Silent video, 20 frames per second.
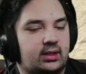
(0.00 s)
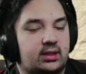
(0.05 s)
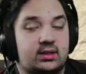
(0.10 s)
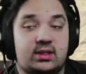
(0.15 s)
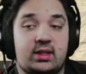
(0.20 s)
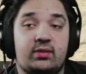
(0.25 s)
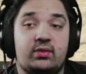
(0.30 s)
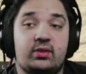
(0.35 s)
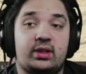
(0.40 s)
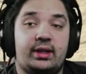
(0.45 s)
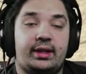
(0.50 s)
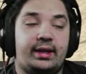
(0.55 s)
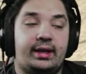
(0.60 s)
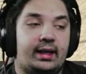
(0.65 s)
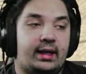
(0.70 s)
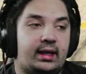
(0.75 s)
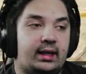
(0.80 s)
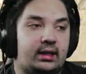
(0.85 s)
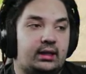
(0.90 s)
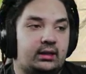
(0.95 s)

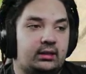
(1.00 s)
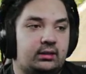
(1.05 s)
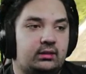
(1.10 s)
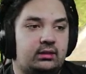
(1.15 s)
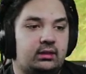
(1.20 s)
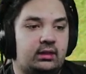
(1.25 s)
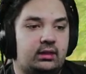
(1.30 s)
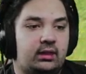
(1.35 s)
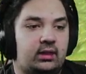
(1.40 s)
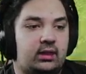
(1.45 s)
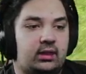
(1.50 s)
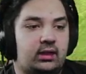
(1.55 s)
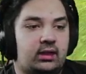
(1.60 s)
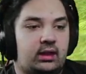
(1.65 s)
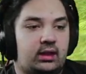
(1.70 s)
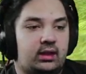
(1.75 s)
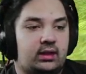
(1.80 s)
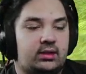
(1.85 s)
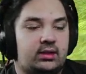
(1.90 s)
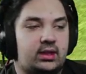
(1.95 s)
79
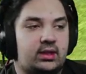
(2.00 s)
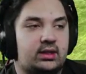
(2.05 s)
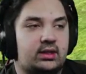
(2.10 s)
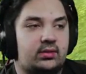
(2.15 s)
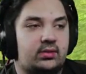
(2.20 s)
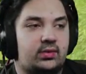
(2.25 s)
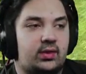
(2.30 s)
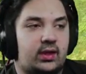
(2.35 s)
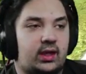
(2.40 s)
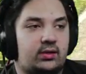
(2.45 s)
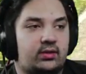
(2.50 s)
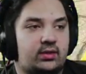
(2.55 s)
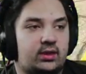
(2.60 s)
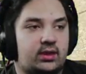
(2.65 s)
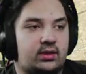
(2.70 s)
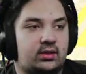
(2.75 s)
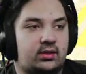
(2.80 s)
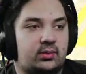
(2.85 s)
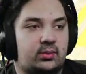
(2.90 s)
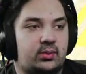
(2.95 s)
in a 65, so
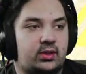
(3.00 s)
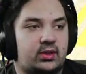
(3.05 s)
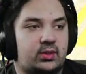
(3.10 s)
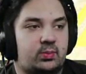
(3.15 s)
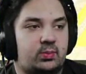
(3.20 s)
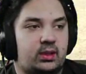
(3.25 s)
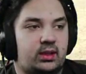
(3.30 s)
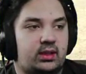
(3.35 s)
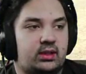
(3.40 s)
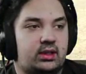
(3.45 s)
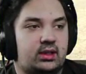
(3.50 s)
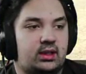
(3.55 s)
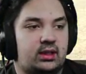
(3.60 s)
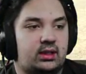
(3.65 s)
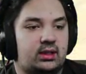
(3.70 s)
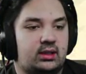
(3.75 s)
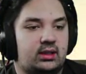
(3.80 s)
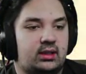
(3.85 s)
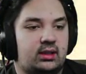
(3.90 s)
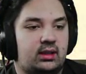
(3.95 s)
that's going to be a speeding ticket.